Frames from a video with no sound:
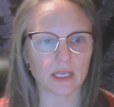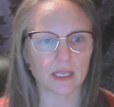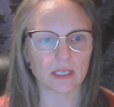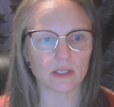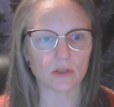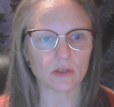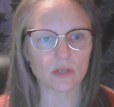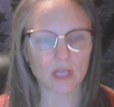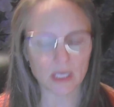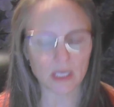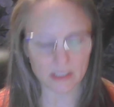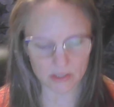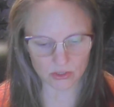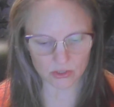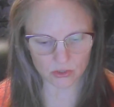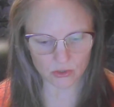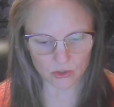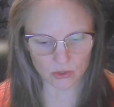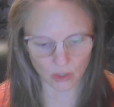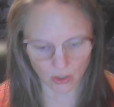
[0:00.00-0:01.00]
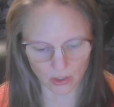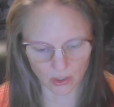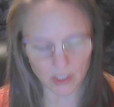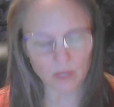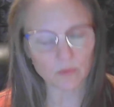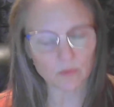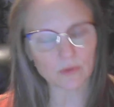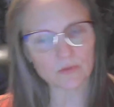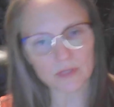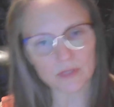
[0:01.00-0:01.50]
and you're not starting
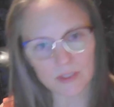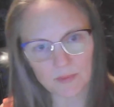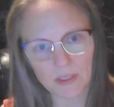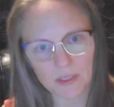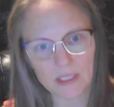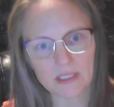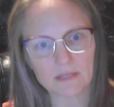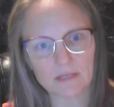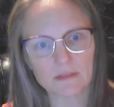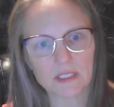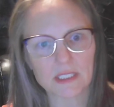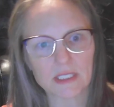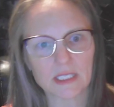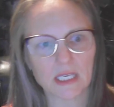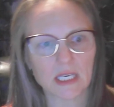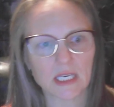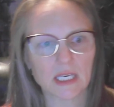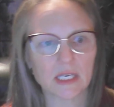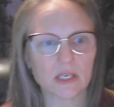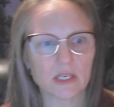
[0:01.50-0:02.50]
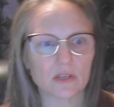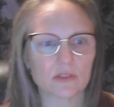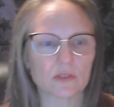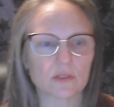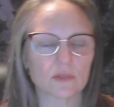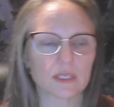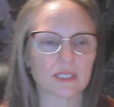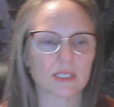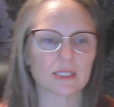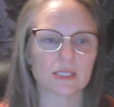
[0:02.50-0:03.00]
with responsive design, you're
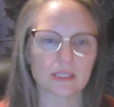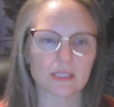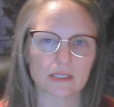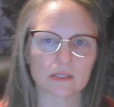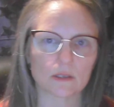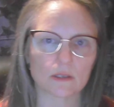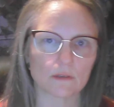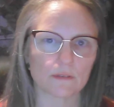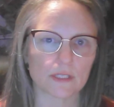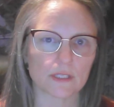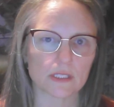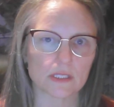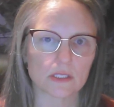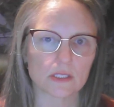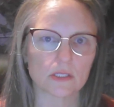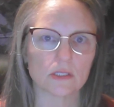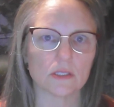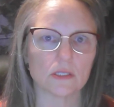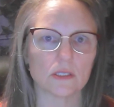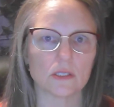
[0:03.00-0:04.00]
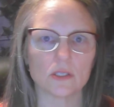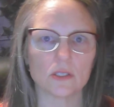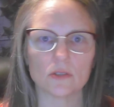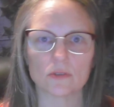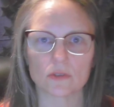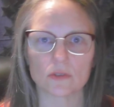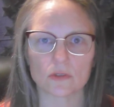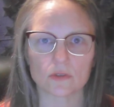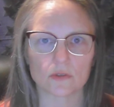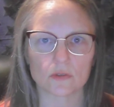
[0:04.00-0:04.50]
doing a disservice to
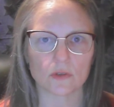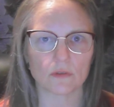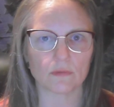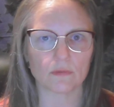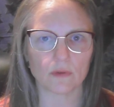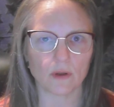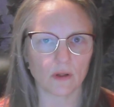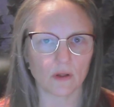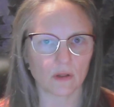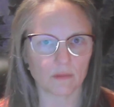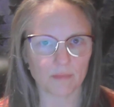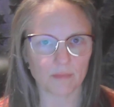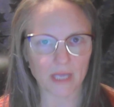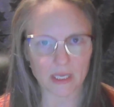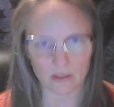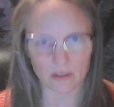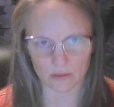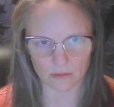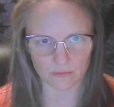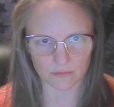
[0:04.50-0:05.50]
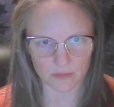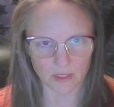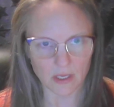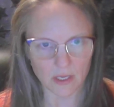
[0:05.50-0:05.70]
users of all manner of